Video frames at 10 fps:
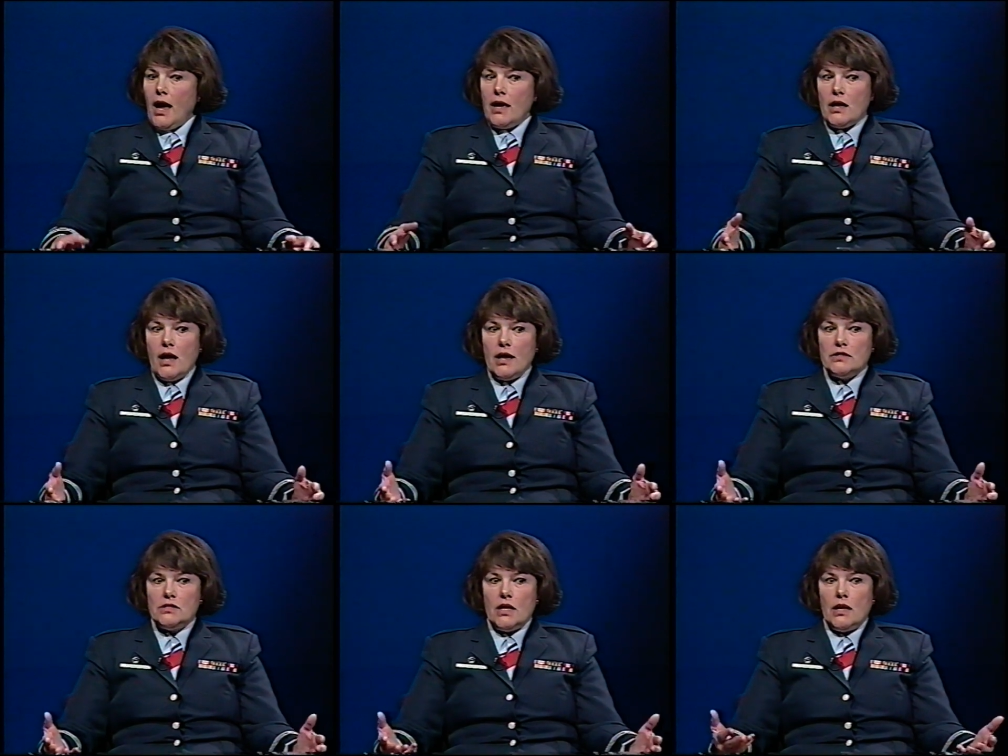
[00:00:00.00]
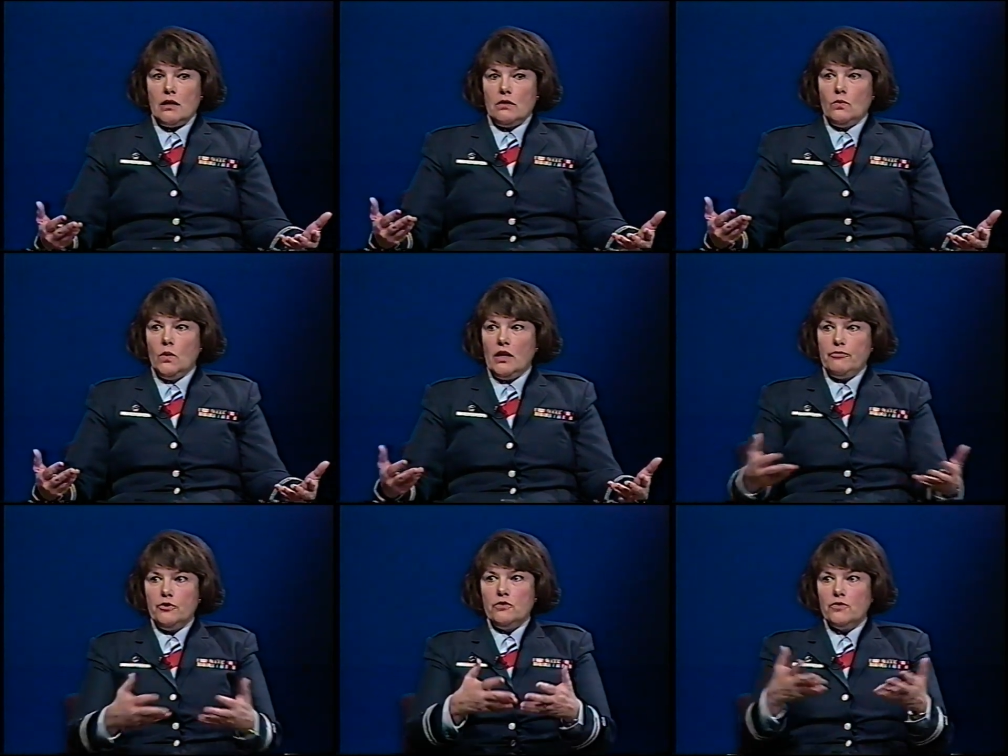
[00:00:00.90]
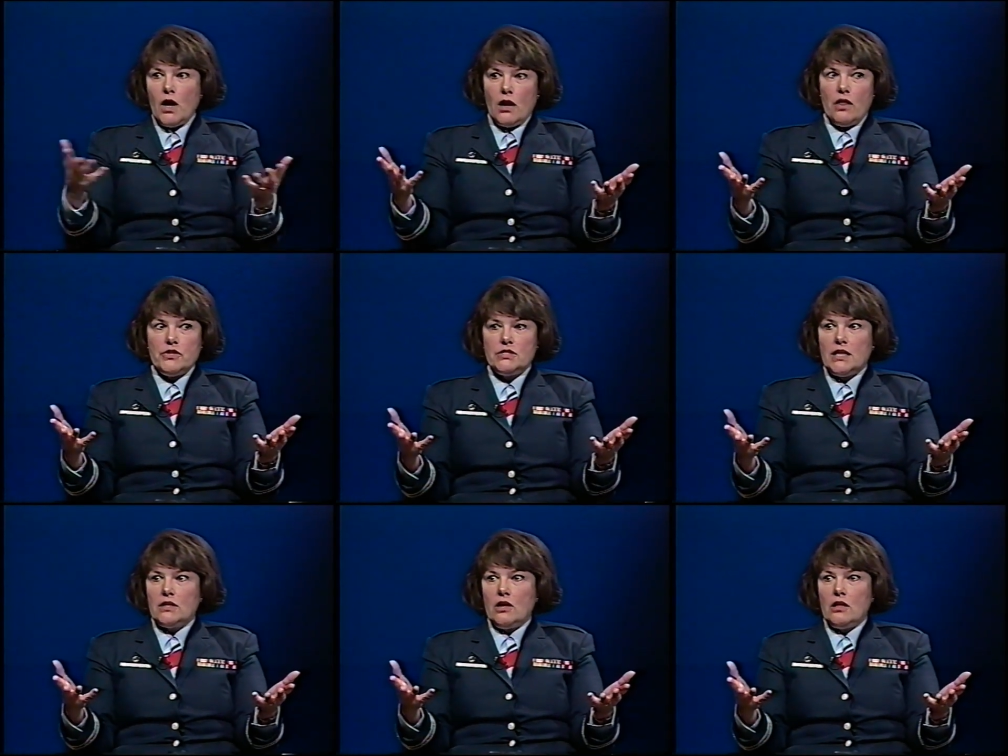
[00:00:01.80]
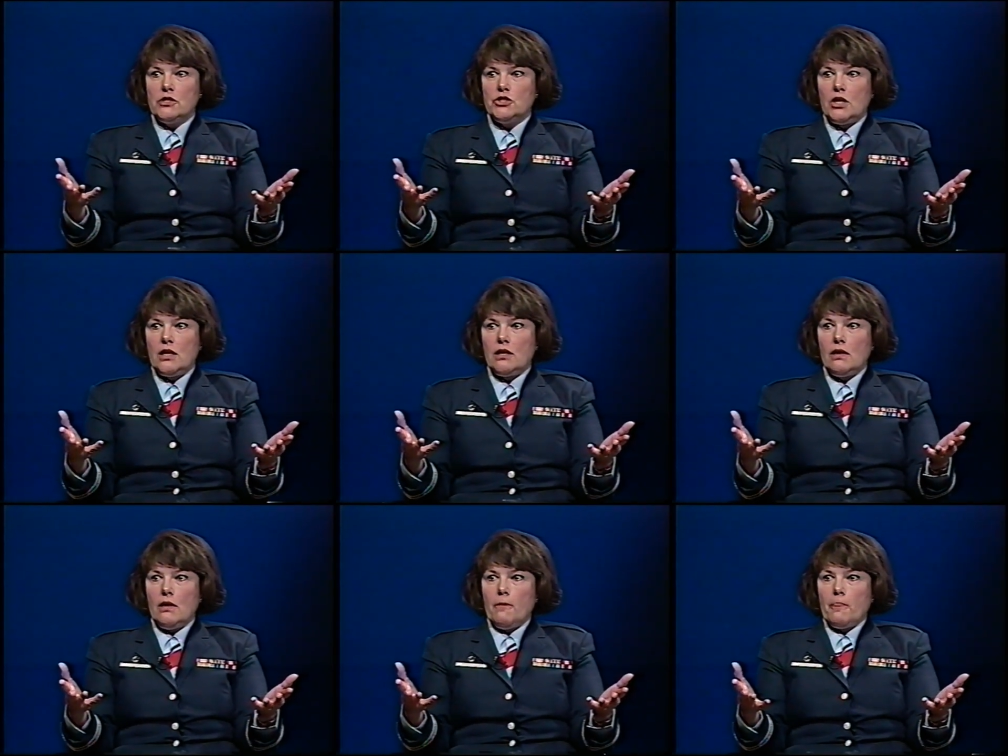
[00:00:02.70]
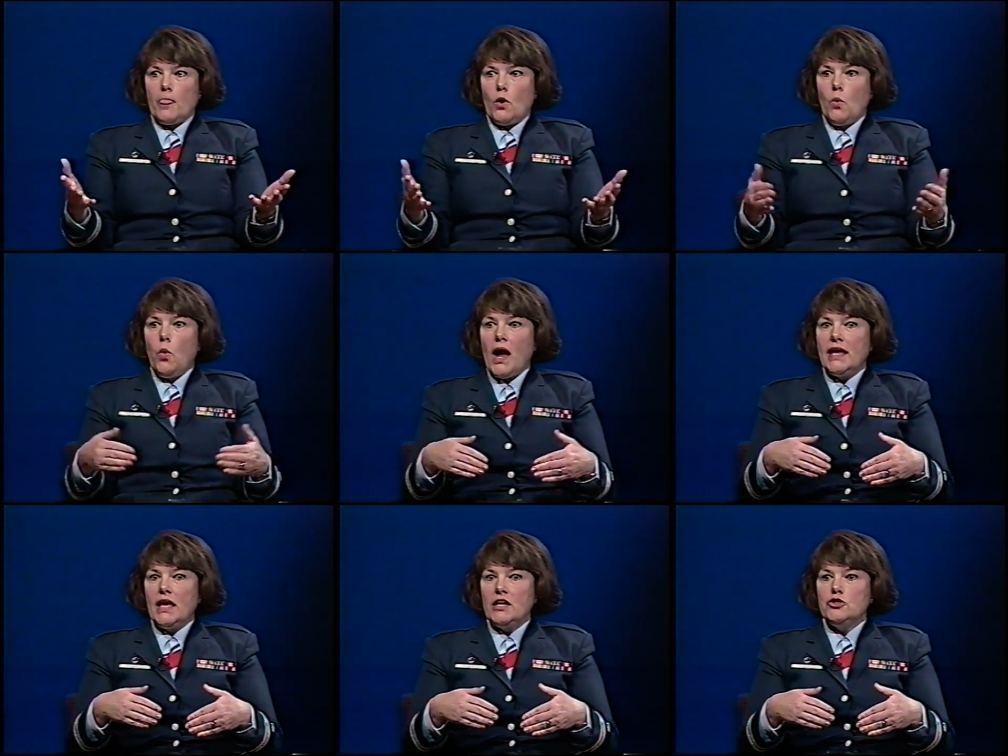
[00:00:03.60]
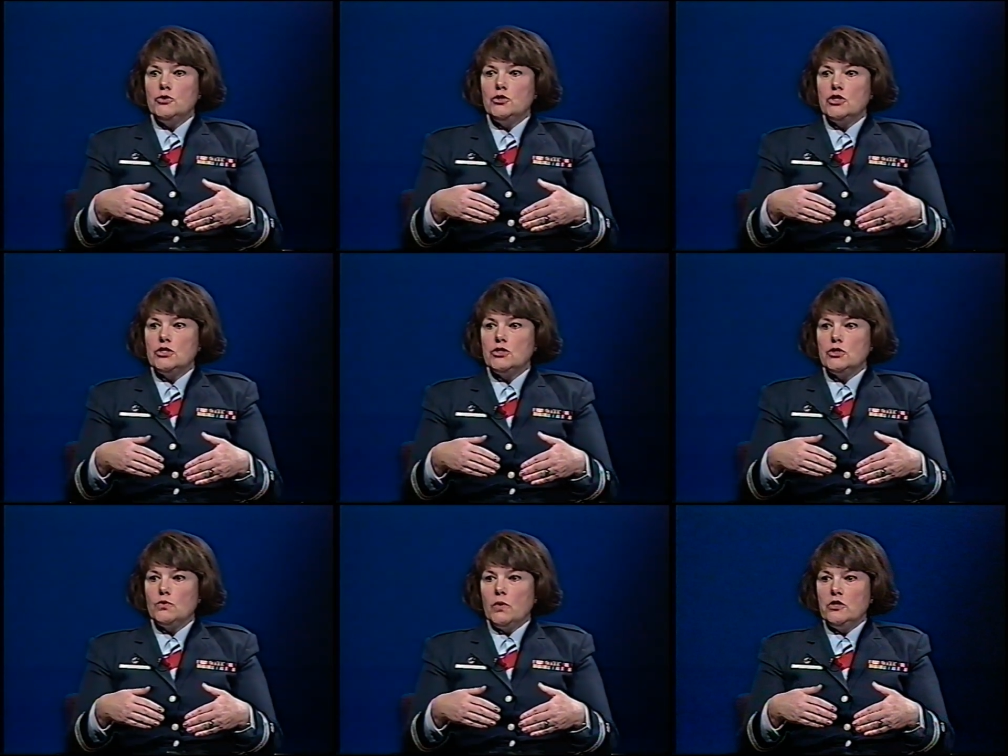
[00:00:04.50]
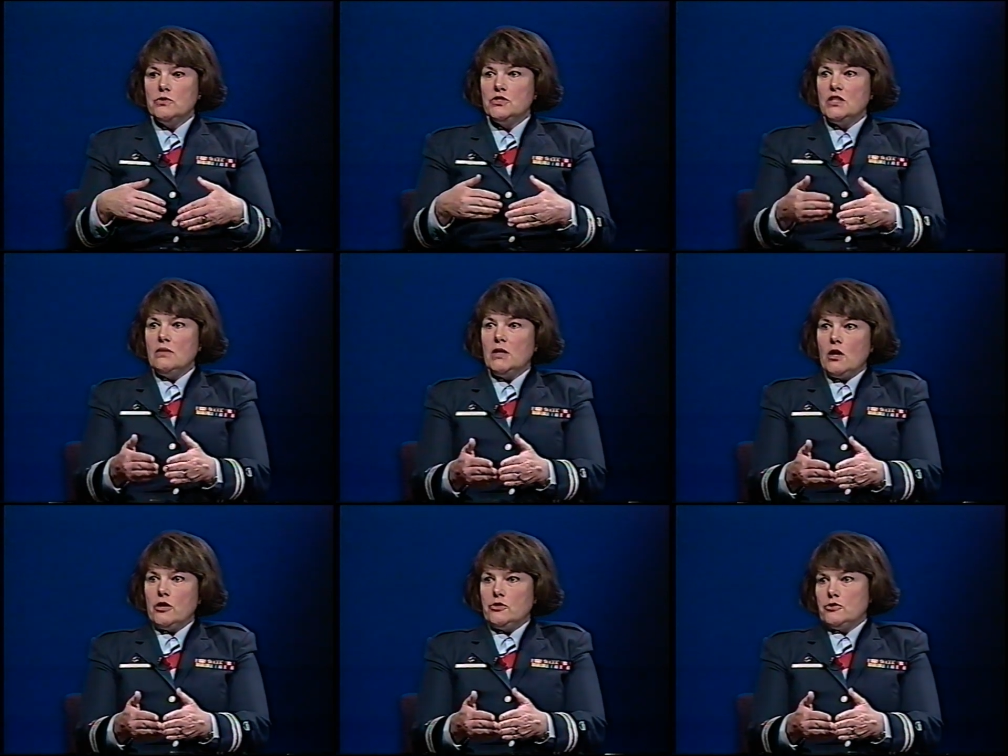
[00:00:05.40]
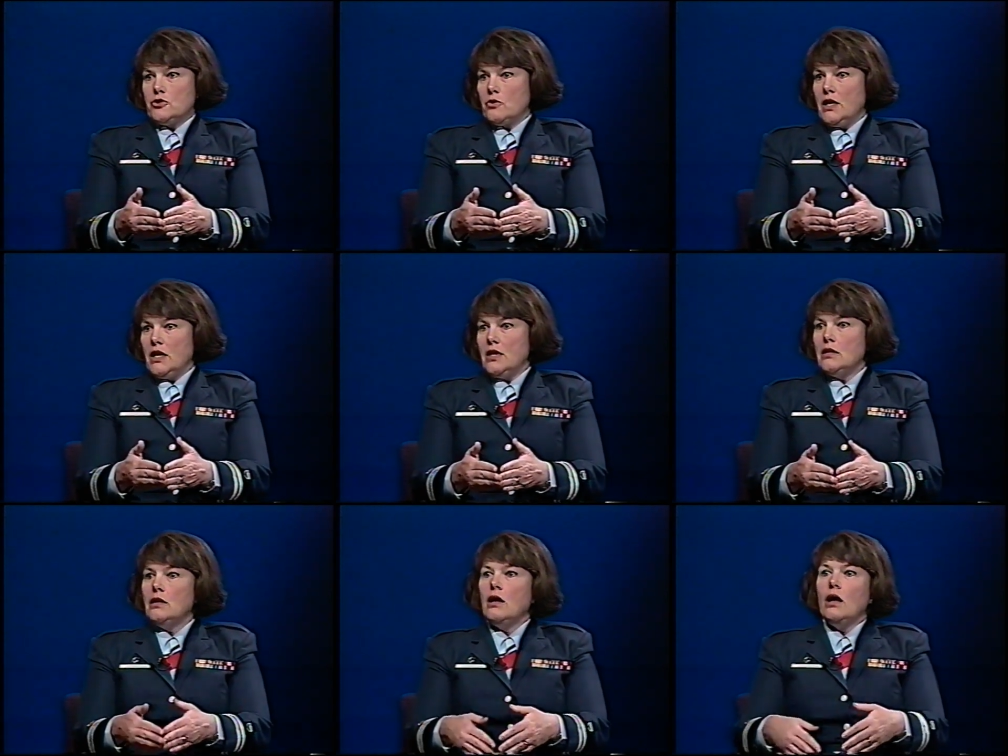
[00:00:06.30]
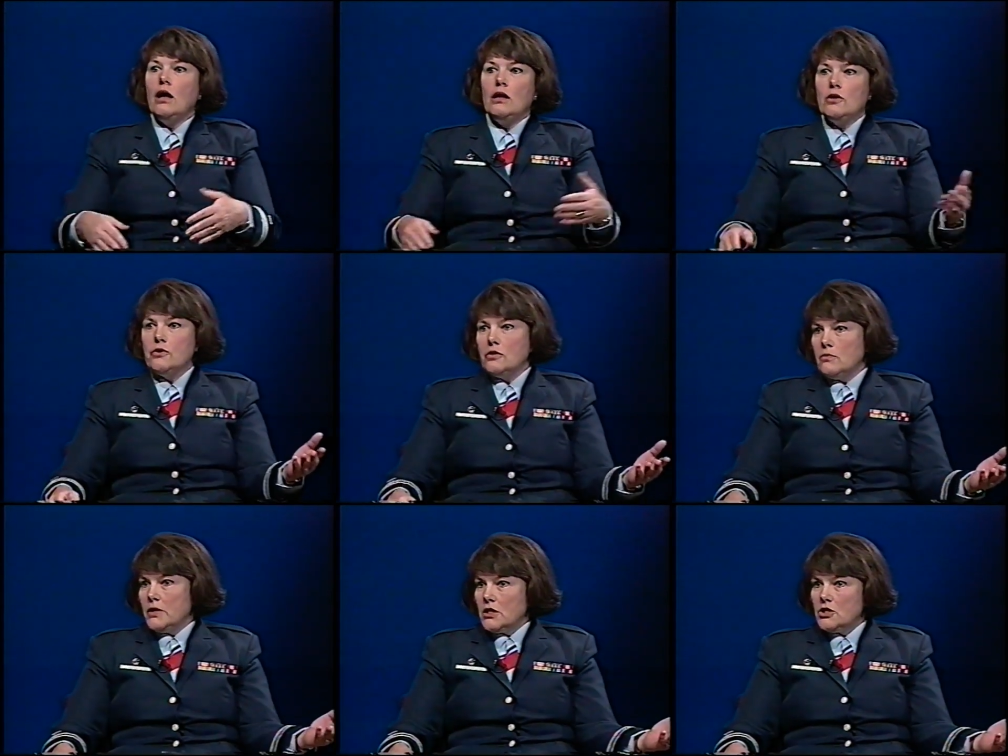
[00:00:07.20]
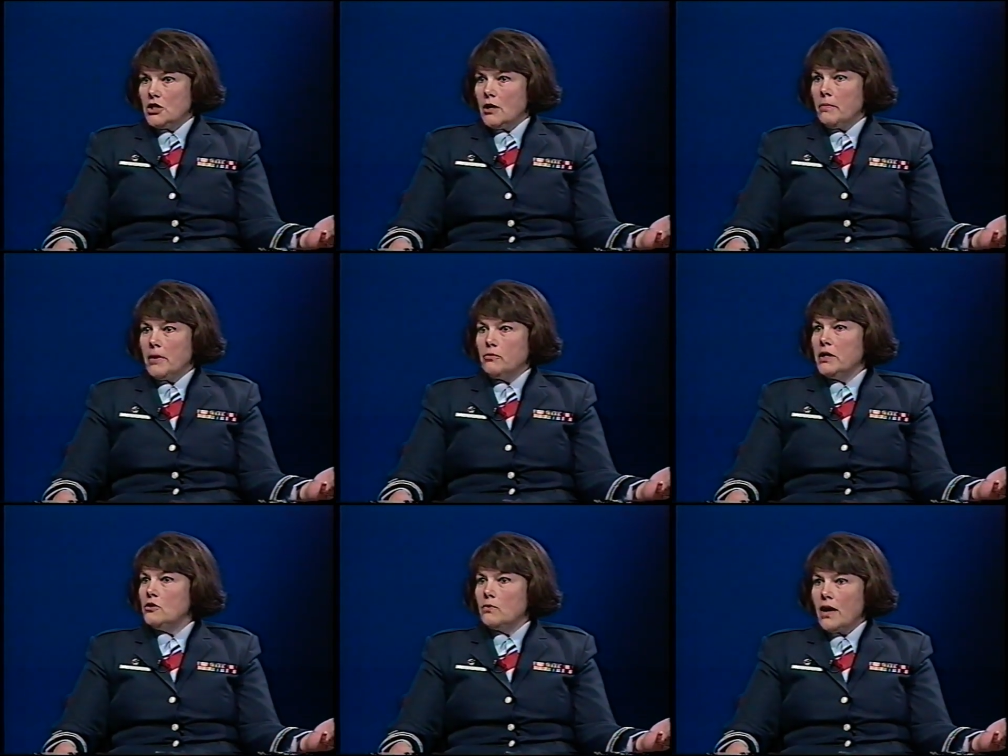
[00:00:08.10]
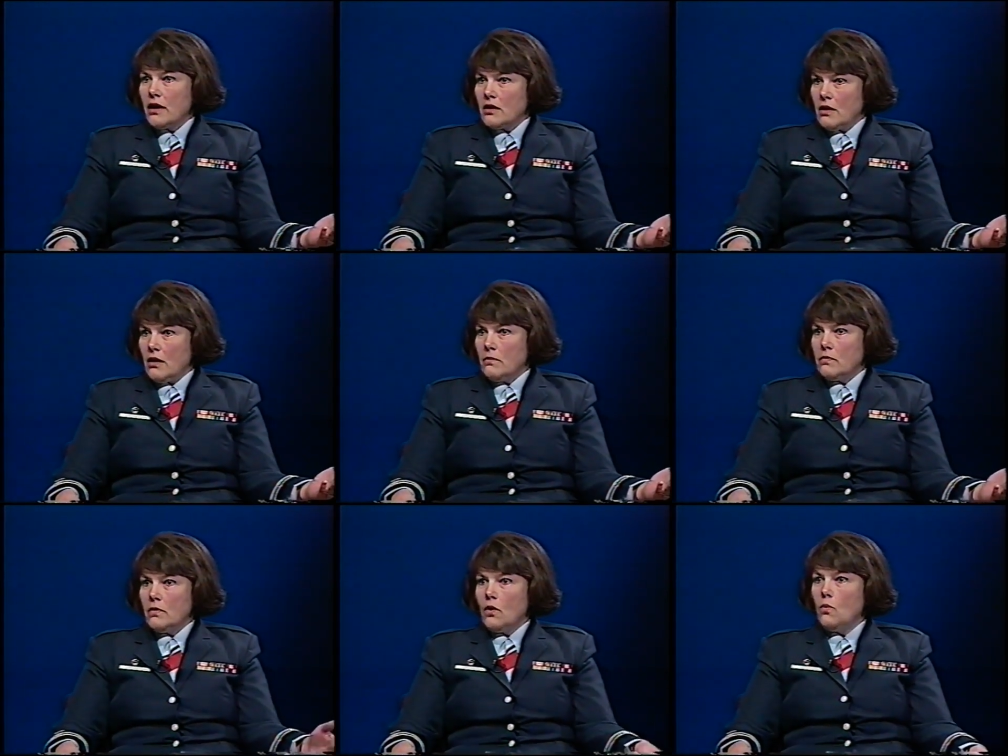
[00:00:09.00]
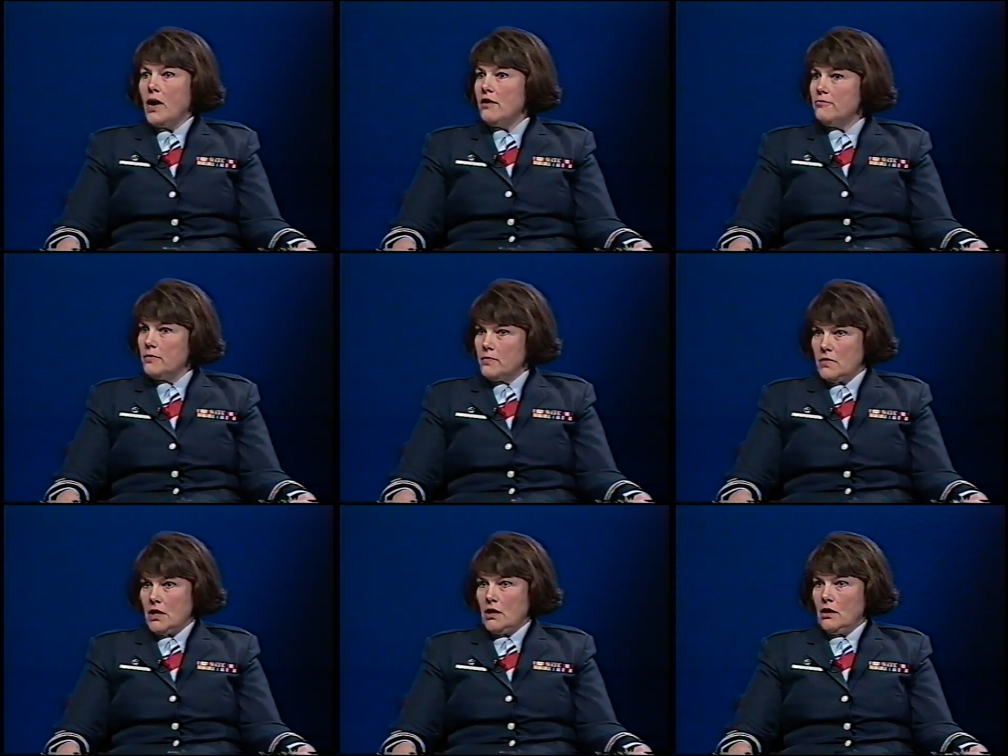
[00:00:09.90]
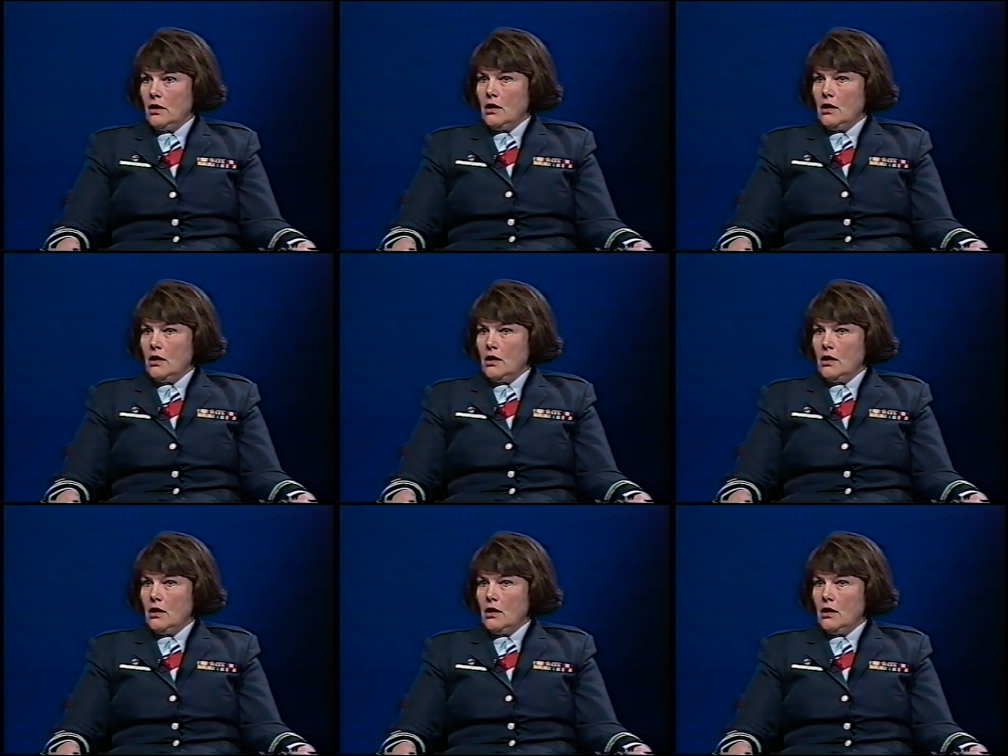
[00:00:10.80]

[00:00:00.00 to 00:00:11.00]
I, I say, well, if you've got all this technology, why can't you just, when you see me on your screen, alert the big ship and redirect them away from me?